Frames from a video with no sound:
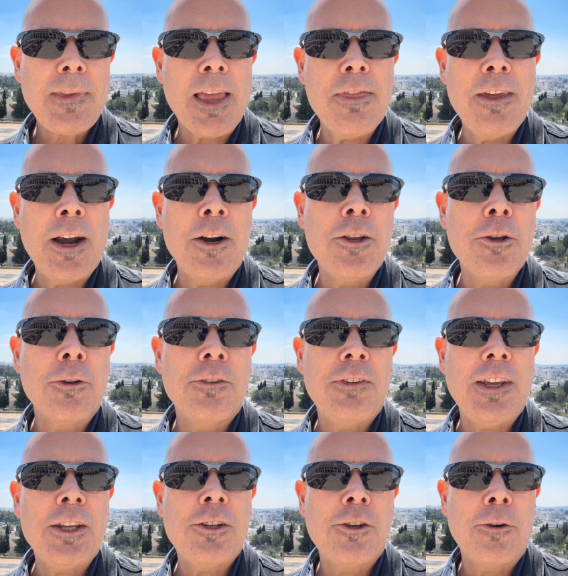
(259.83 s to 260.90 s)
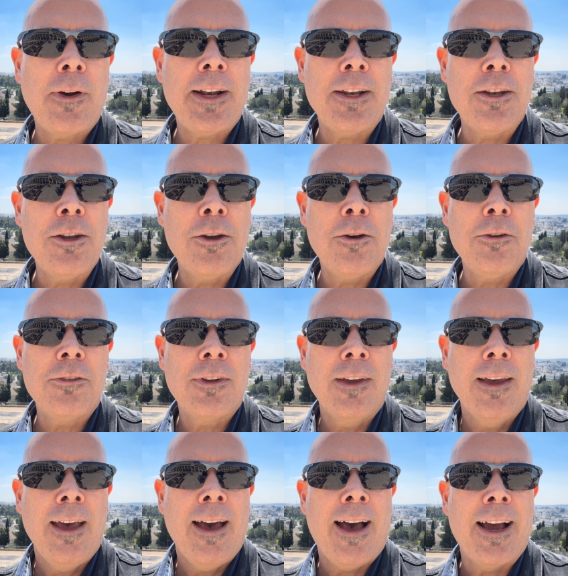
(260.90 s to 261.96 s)
There you'll see curated news
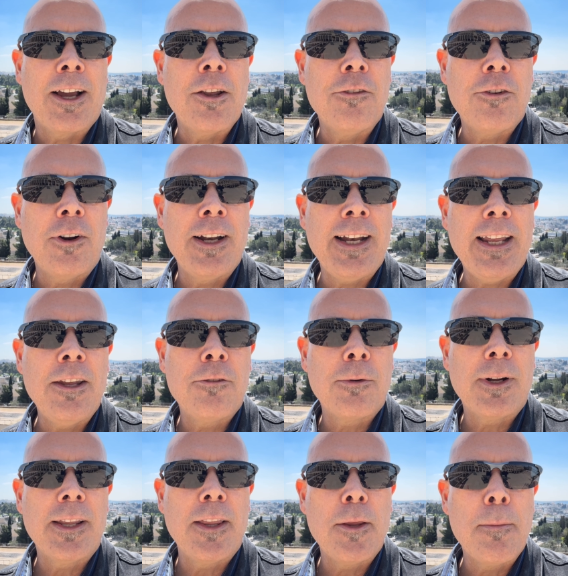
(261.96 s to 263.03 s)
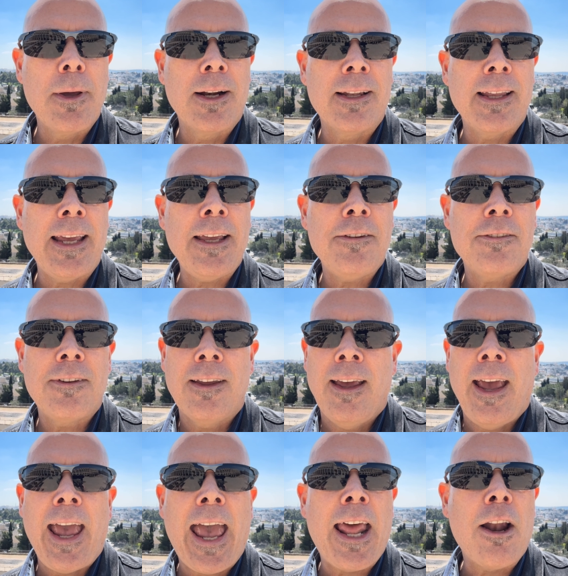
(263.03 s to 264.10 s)
concerning Israel and the Middle East,
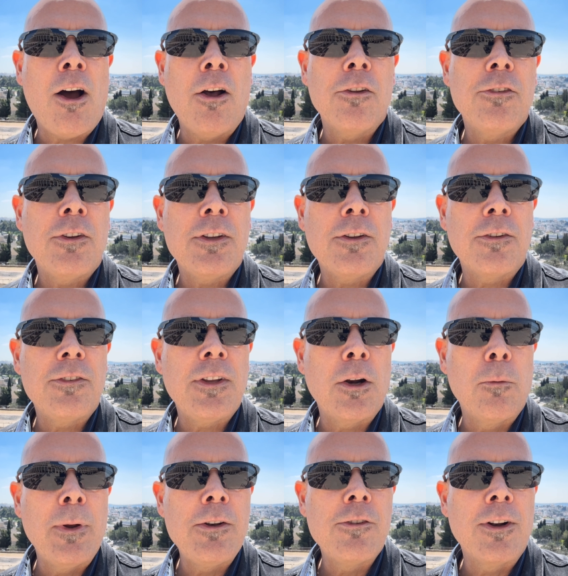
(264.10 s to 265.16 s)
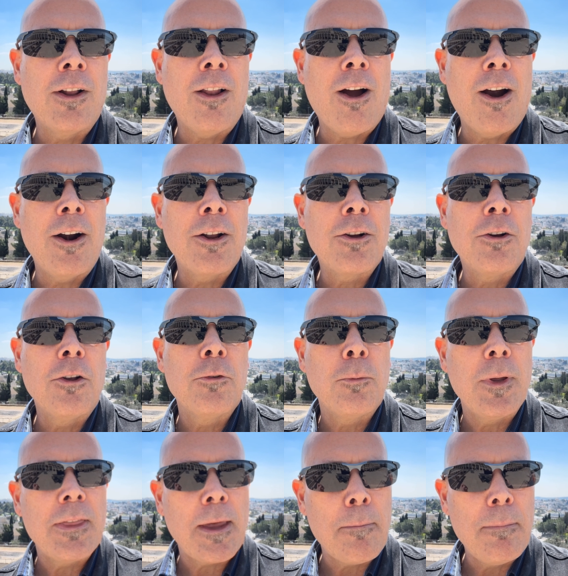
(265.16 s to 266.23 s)
and also you'll see original articles
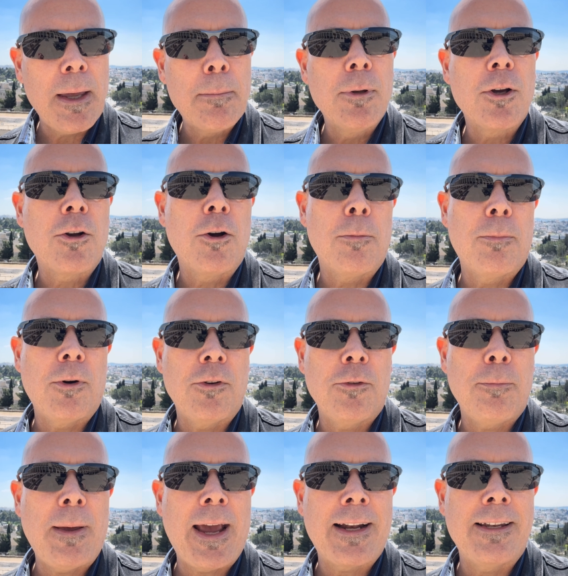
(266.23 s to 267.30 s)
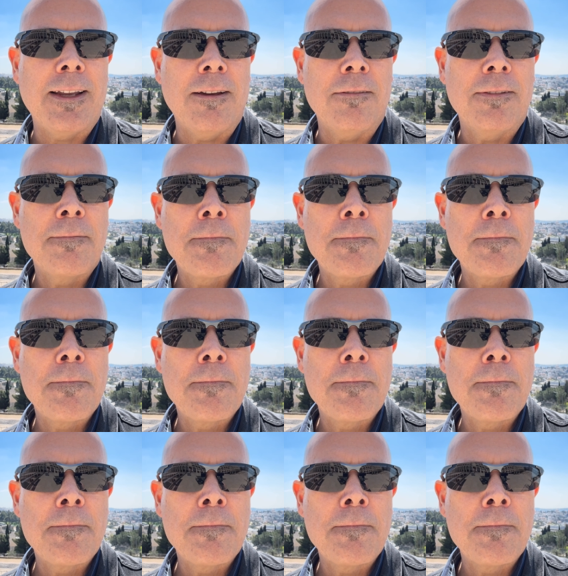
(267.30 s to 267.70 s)
with a biblical perspective.